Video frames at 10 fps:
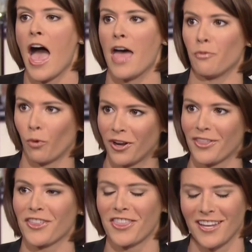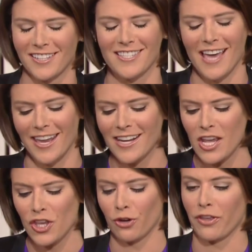And one of the things that,
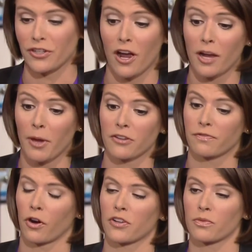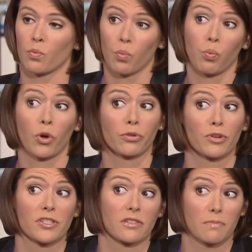you know, they talk about as far as one of
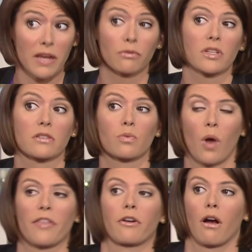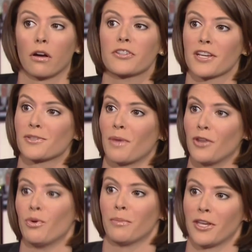the reasons, main reasons why there aren't as
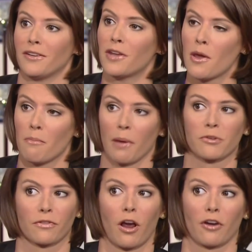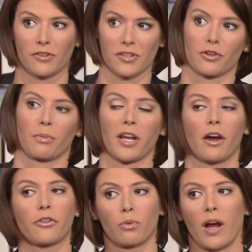many women members of Congress as there
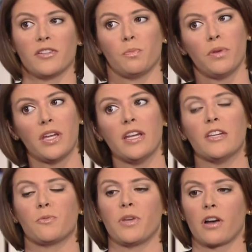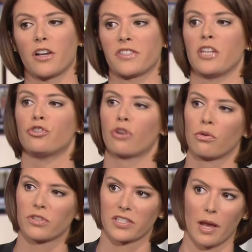might otherwise be is because they
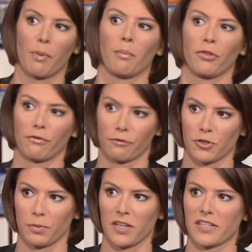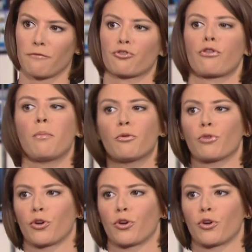don't step up in the first place. They have trouble recruiting.